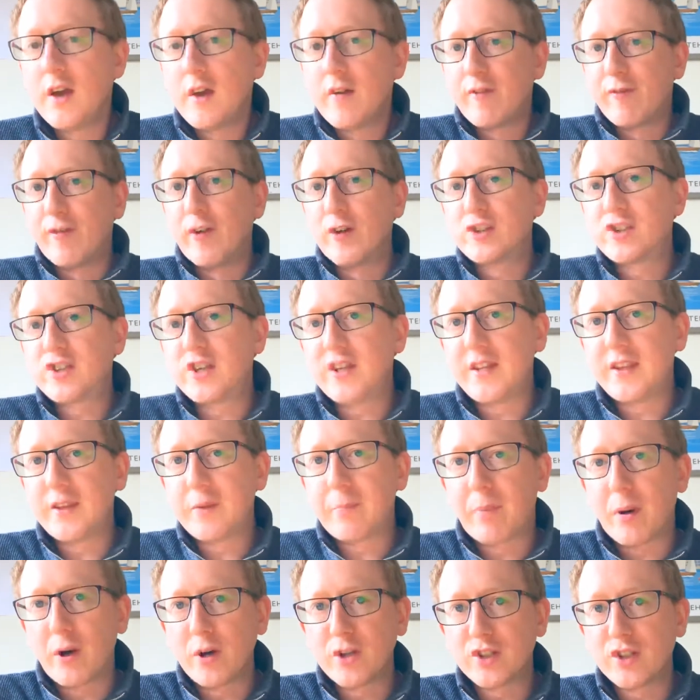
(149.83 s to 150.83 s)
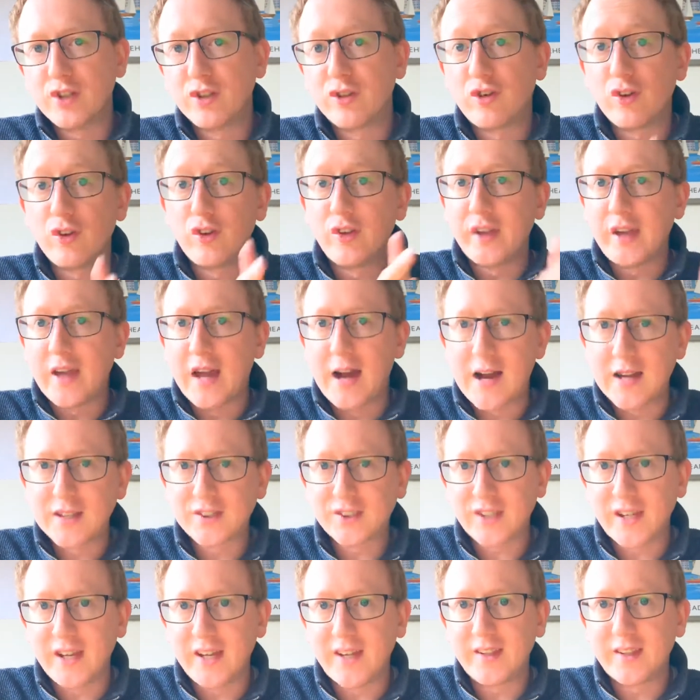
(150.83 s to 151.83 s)
Firstly, the person doing the
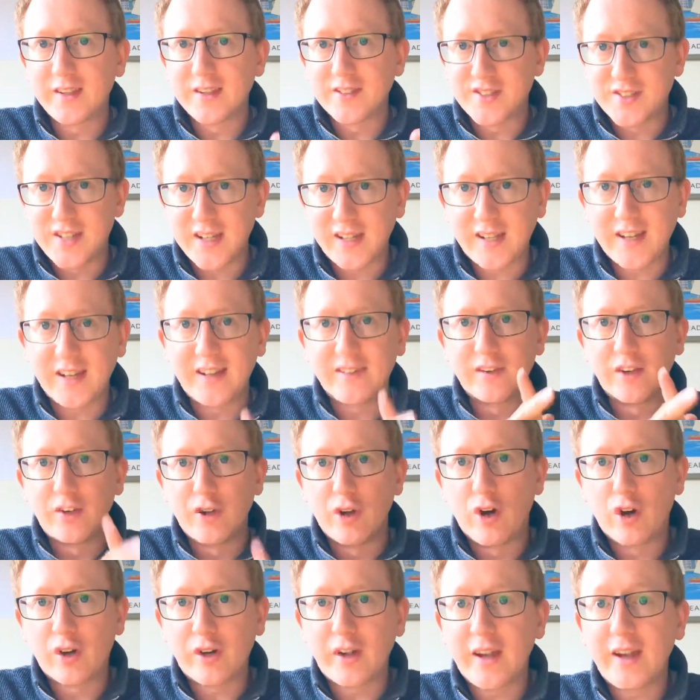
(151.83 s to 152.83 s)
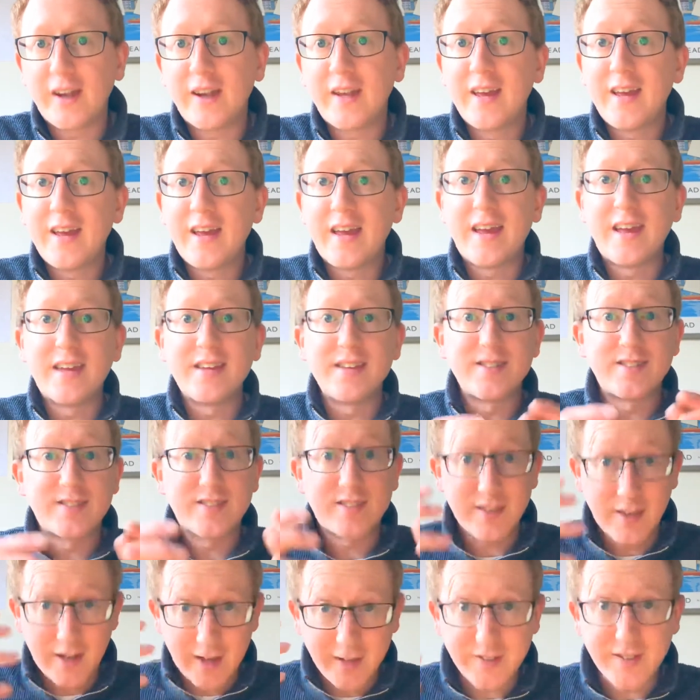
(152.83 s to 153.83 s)
asking, the seeking, the knocking
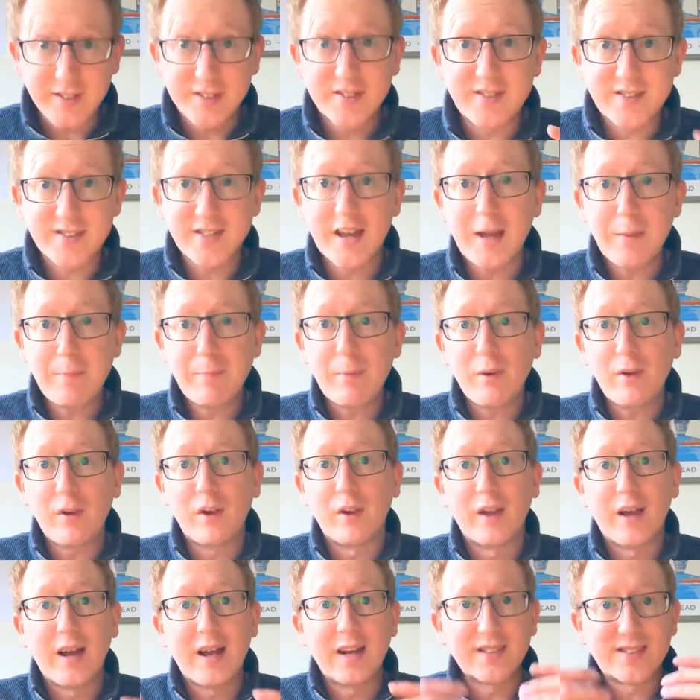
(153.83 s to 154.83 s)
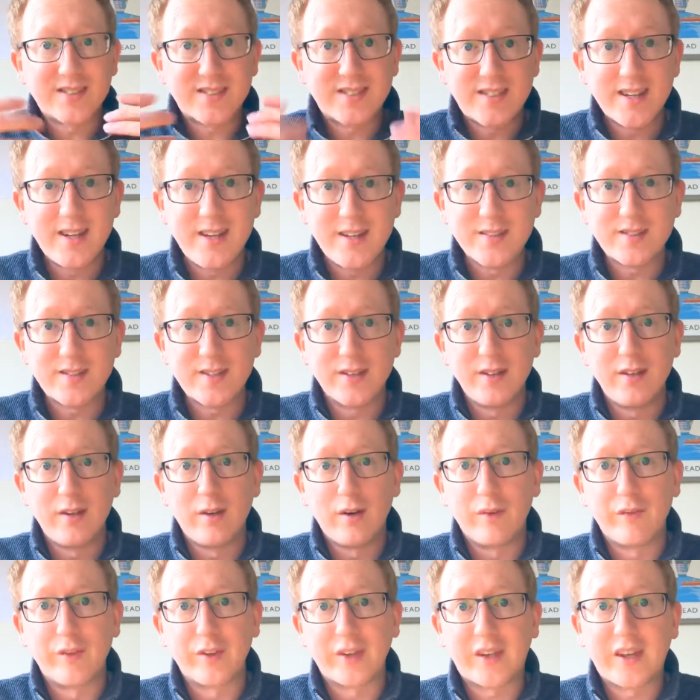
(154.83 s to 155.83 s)
is a disciple, a citizen
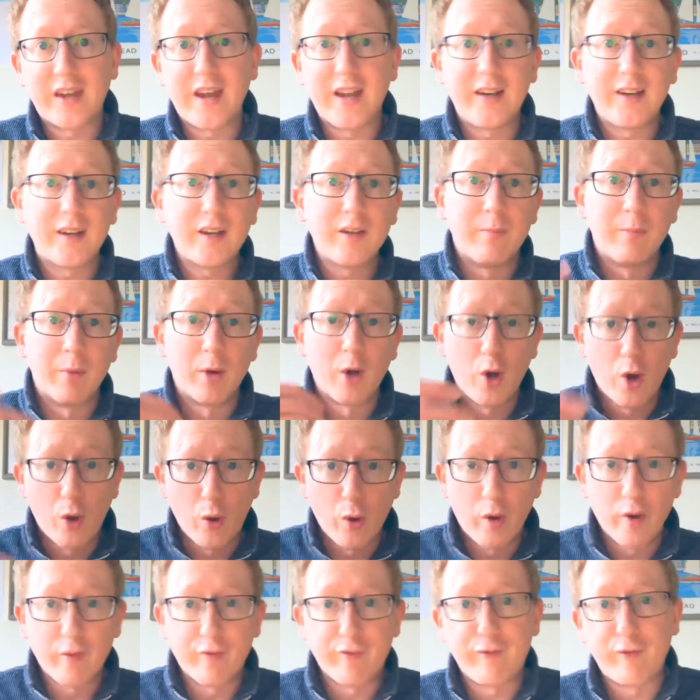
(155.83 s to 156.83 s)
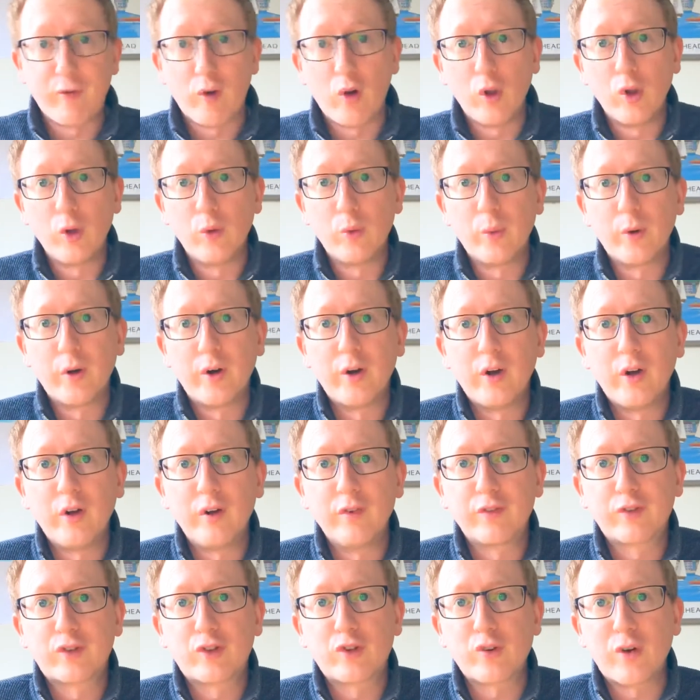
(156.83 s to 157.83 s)
of the kingdom, or a follower
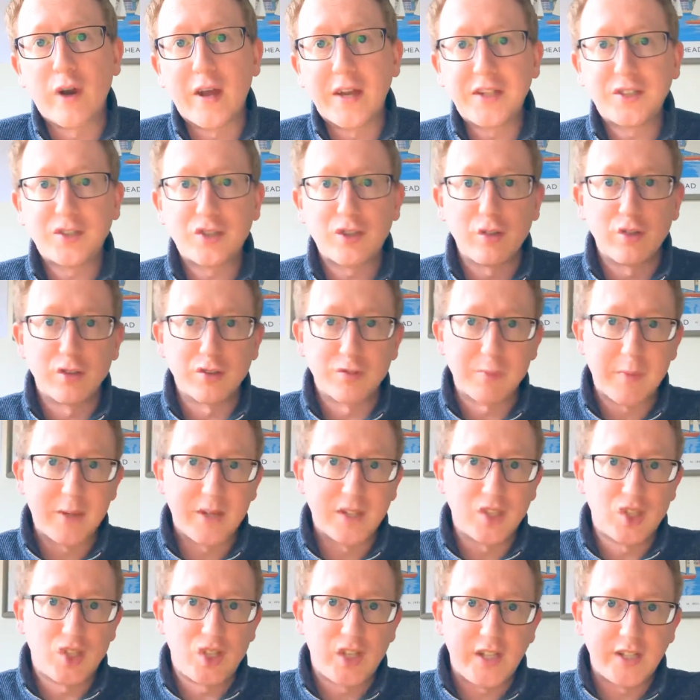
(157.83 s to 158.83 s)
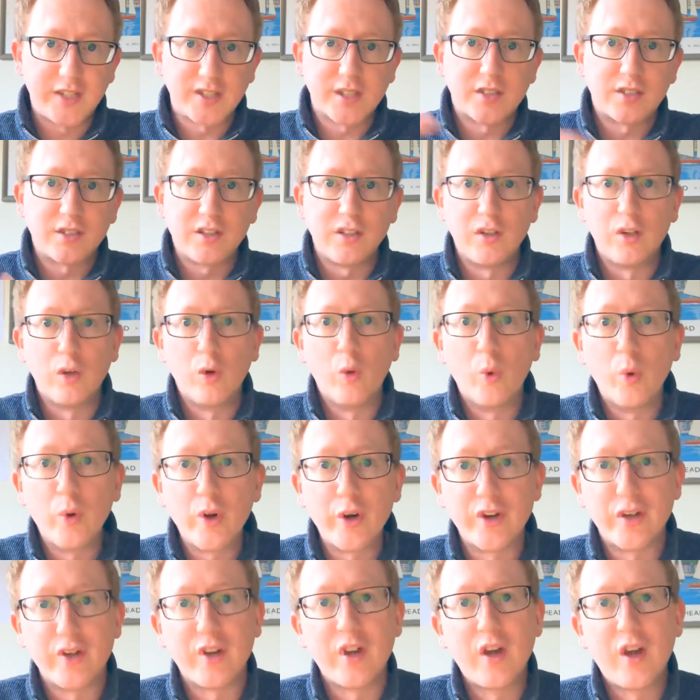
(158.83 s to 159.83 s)
of Christ who has made Jesus
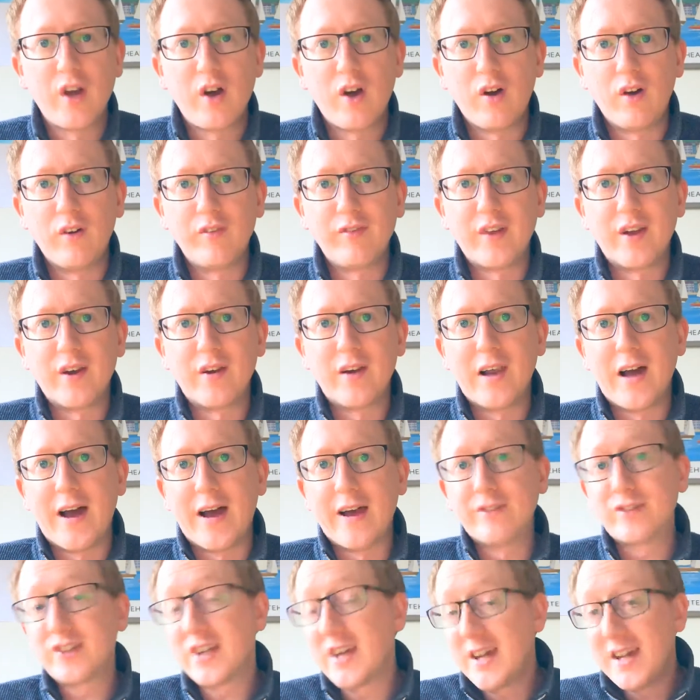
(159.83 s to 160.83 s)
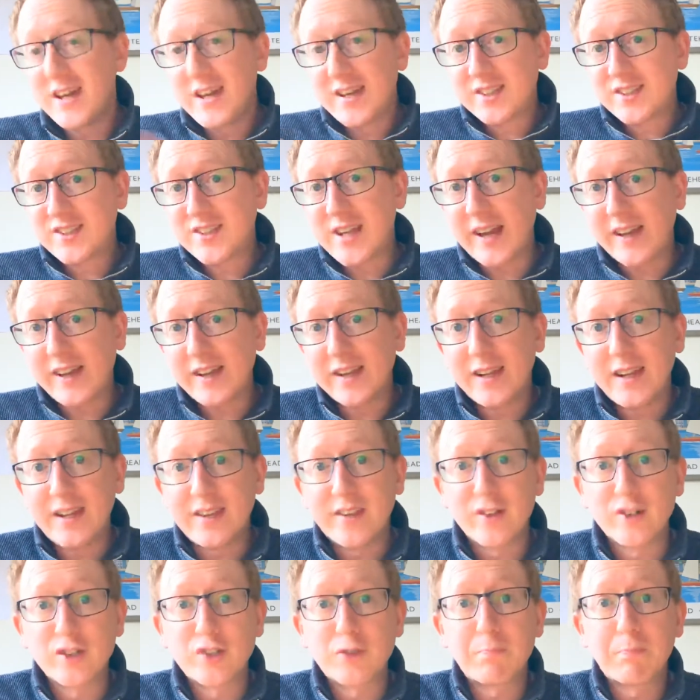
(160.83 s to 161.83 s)
Lord of their lives. Secondly,
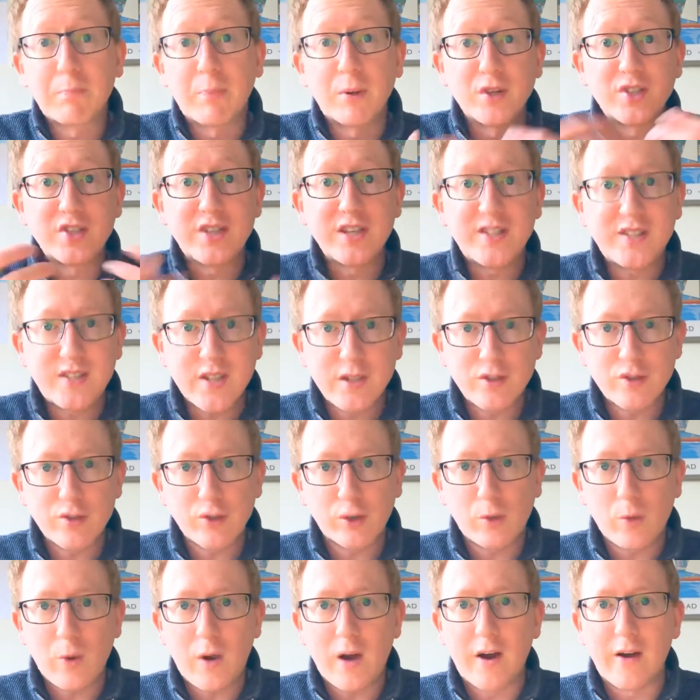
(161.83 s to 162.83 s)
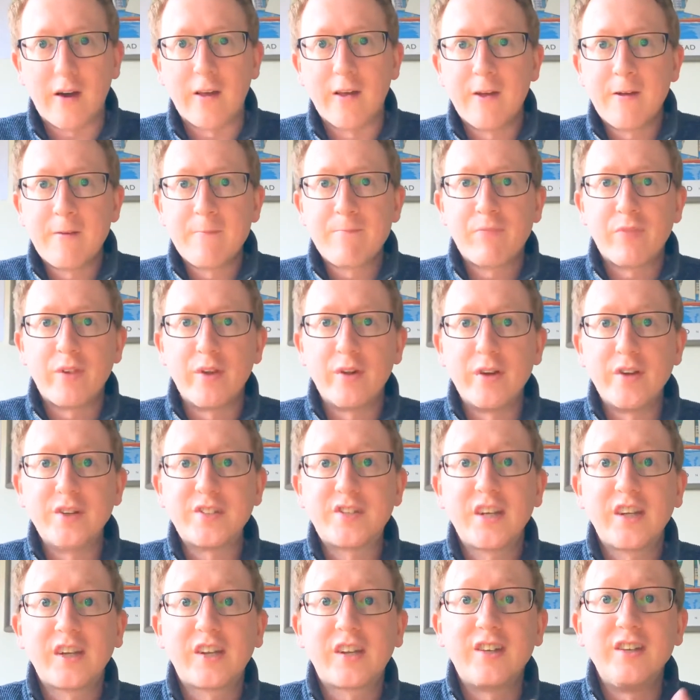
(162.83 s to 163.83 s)
there's persistence required. There
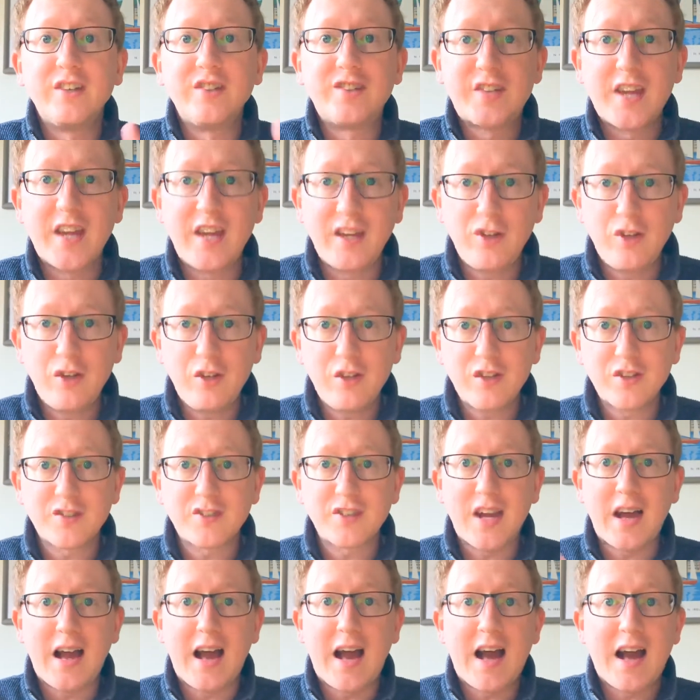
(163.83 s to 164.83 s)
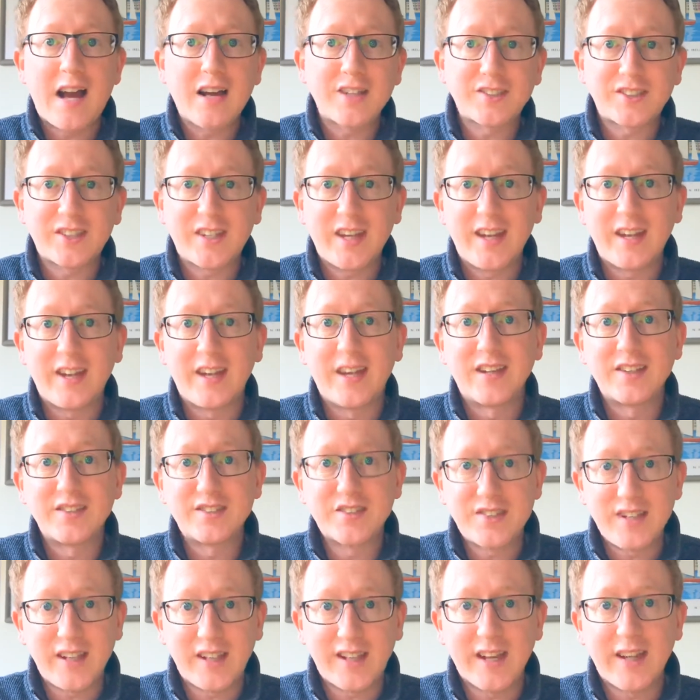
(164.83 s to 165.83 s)
is continuous asking,
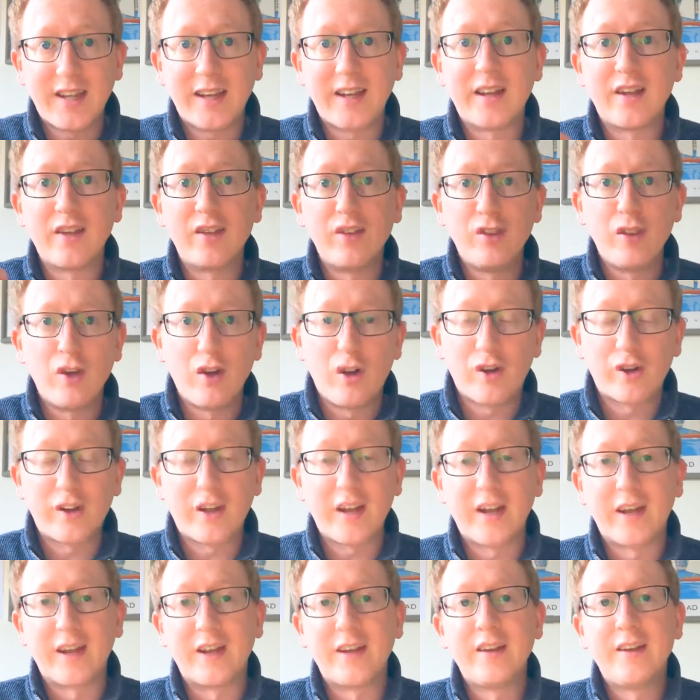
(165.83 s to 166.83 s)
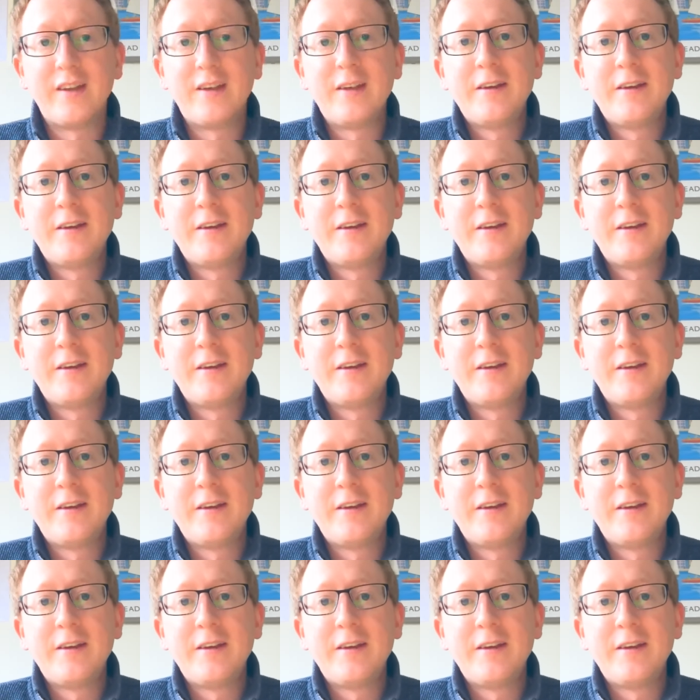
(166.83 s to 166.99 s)
seeking, knocking.